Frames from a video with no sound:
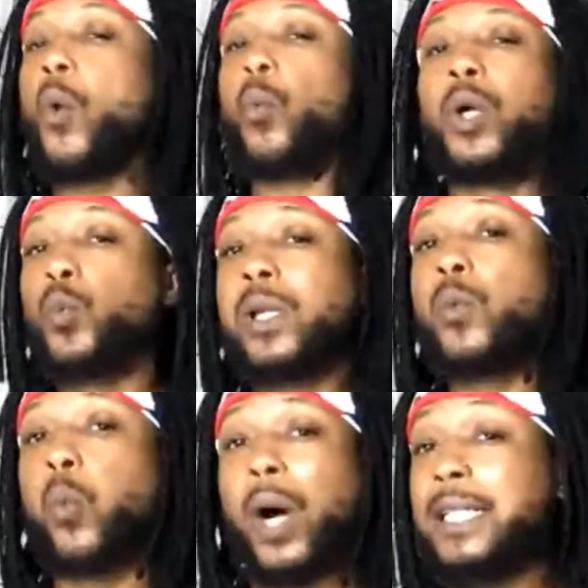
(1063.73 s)
What we
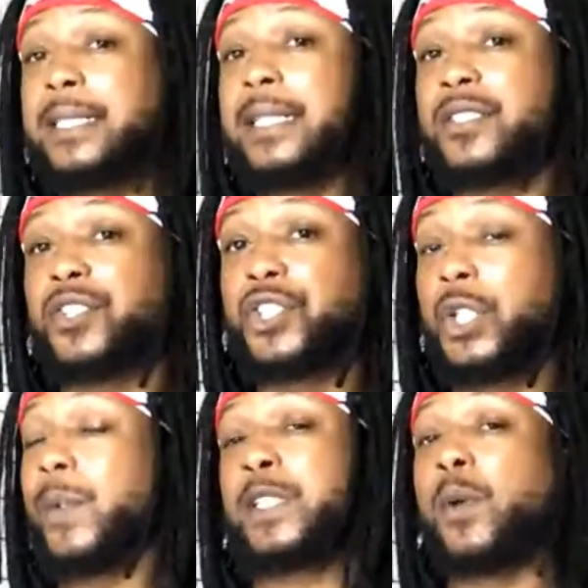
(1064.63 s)
wanted to
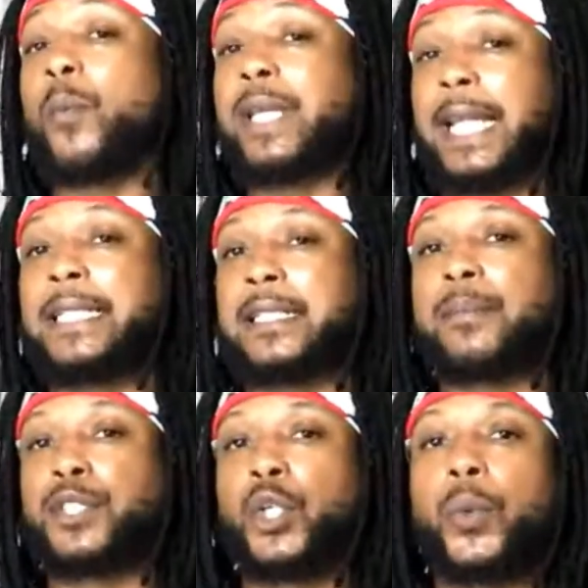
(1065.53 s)
do is what we ended
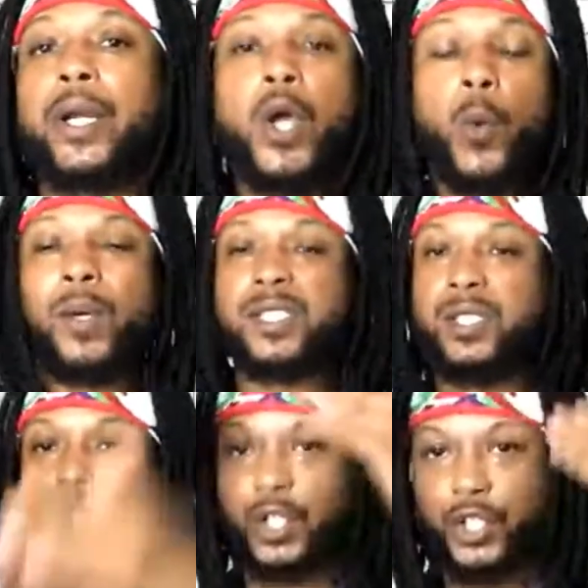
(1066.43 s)
up doing was
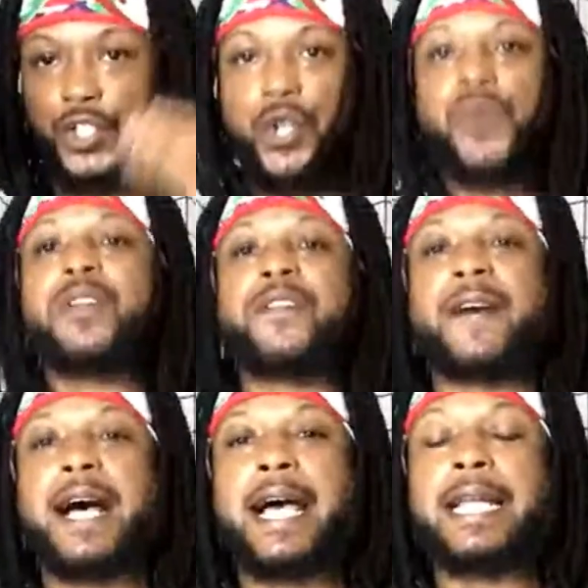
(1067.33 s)
look
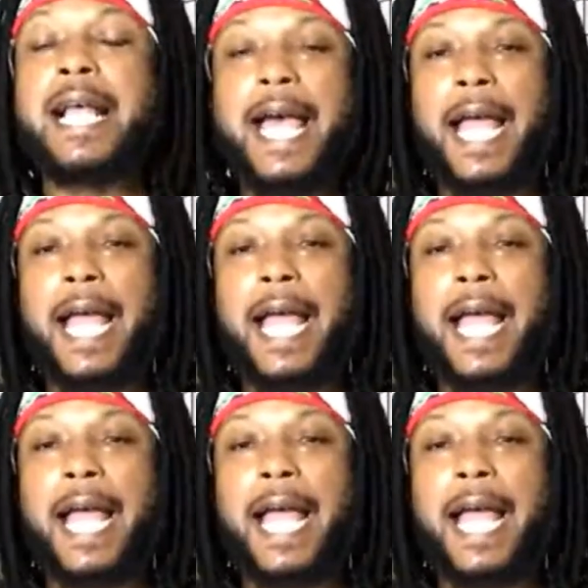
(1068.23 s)
unified